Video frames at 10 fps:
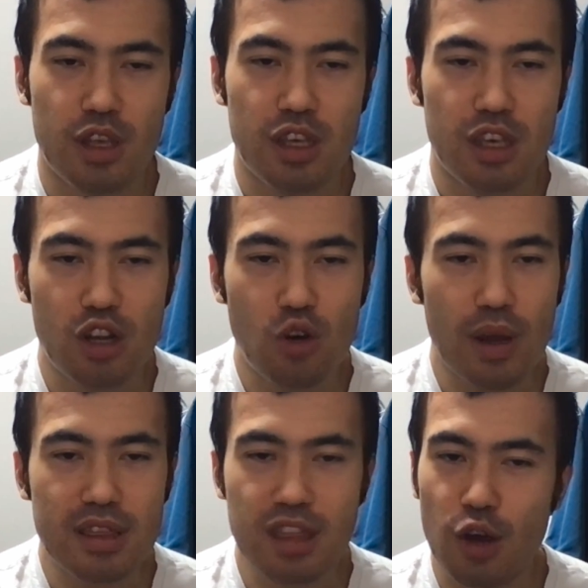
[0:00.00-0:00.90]
You know
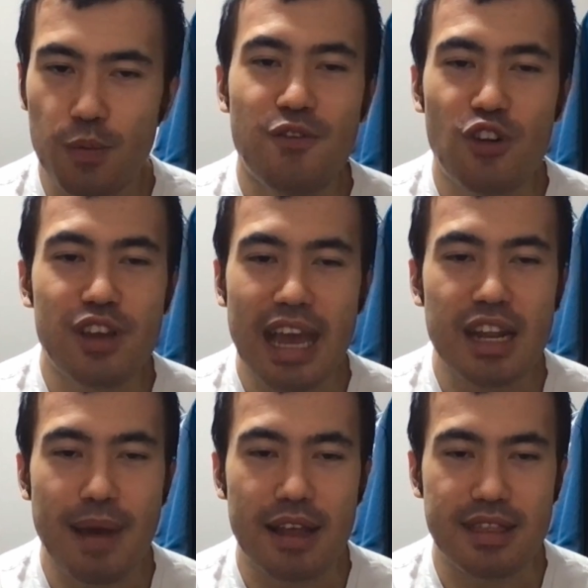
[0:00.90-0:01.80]
what though? Forget
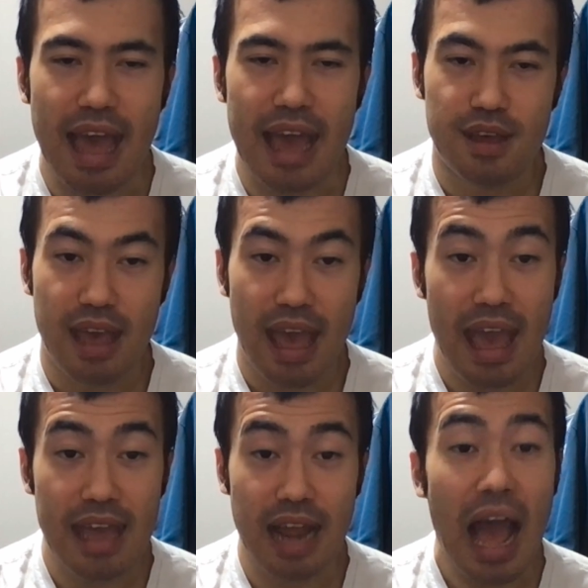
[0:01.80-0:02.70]
about that.
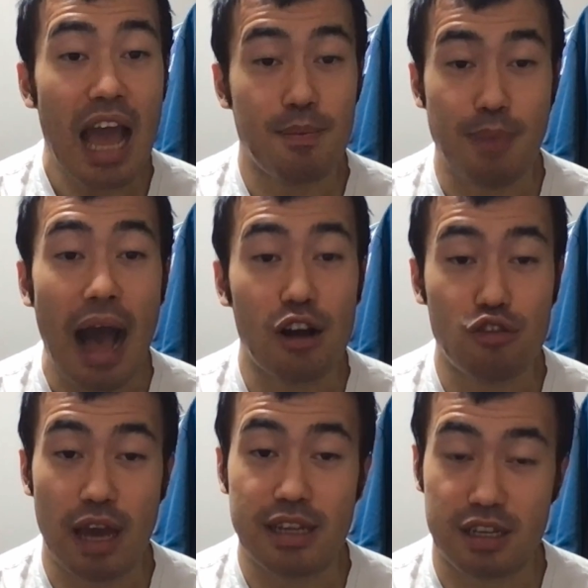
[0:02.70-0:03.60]
And I
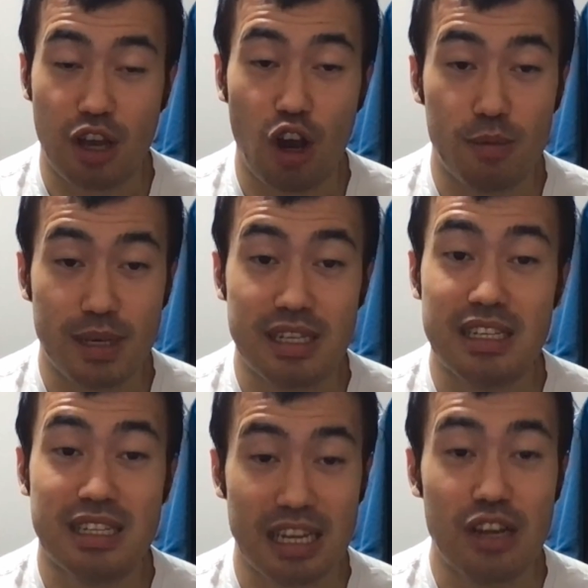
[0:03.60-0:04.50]
apologize to Kobe
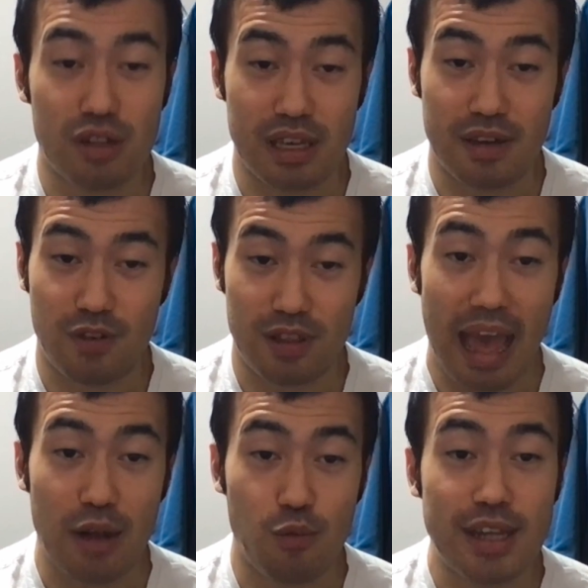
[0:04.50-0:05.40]
sincerely for
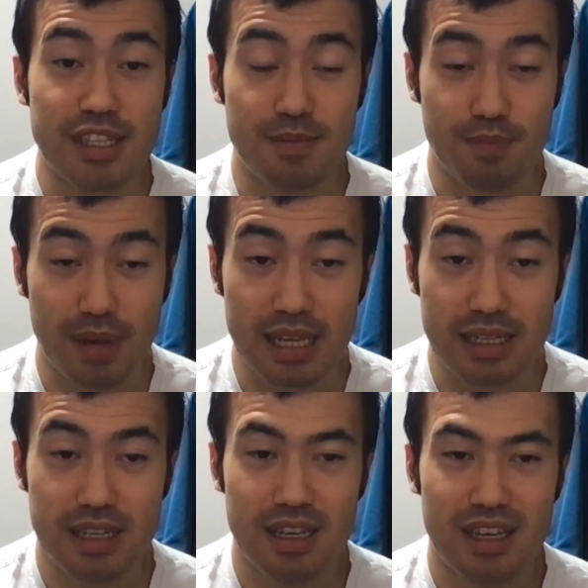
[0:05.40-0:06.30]
that. Rest in
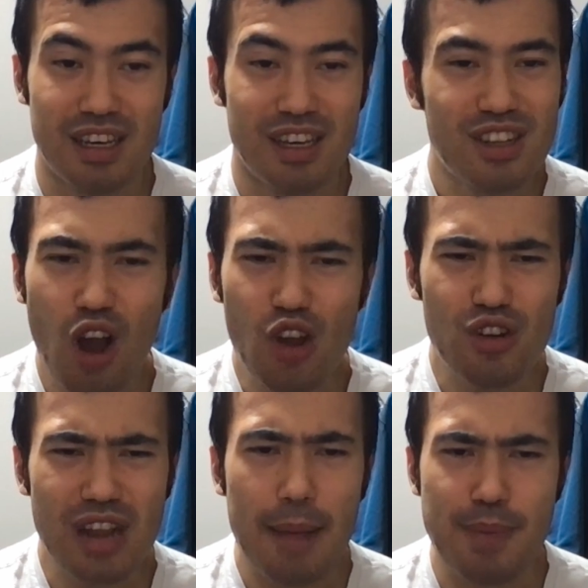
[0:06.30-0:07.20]
peace. No,
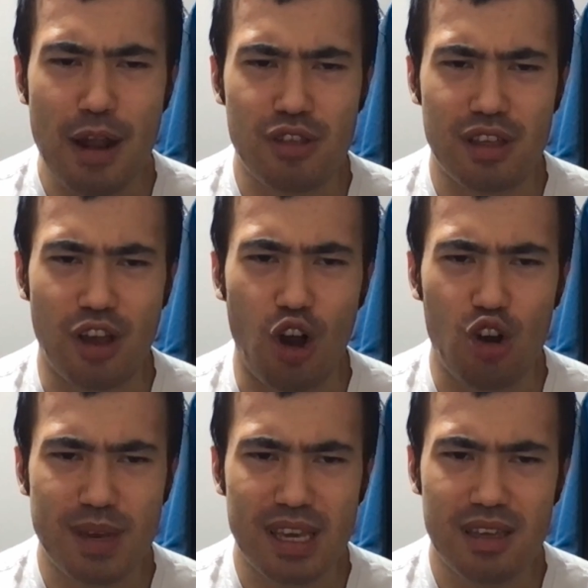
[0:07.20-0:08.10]
you're not better than
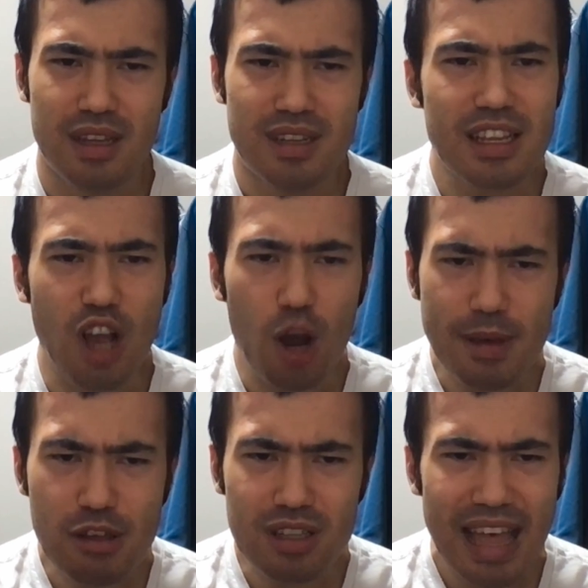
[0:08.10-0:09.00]
Kobe. Did
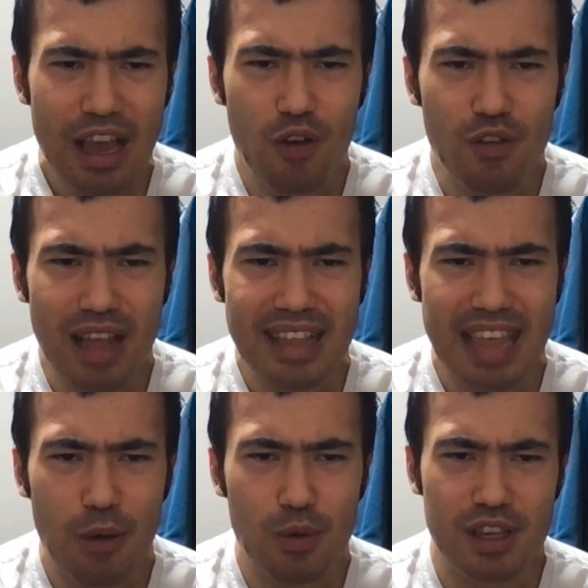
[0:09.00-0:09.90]
Kobe just lay over like
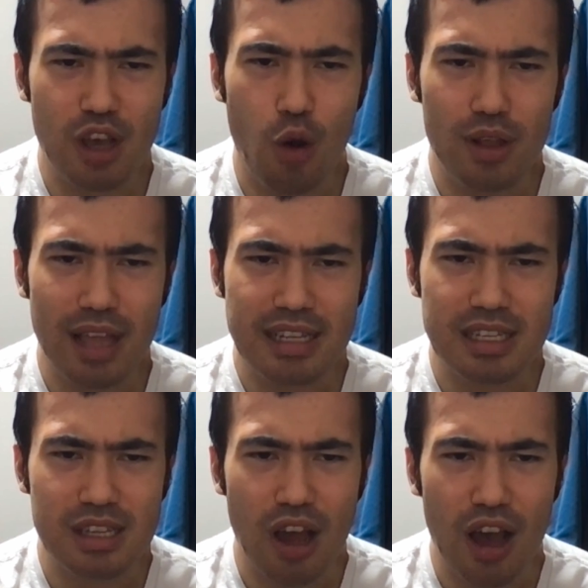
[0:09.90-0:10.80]
that when the going
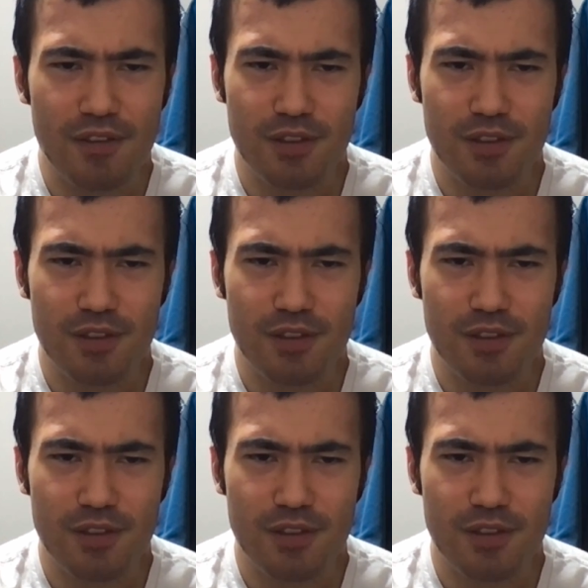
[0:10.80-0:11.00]
gets tough?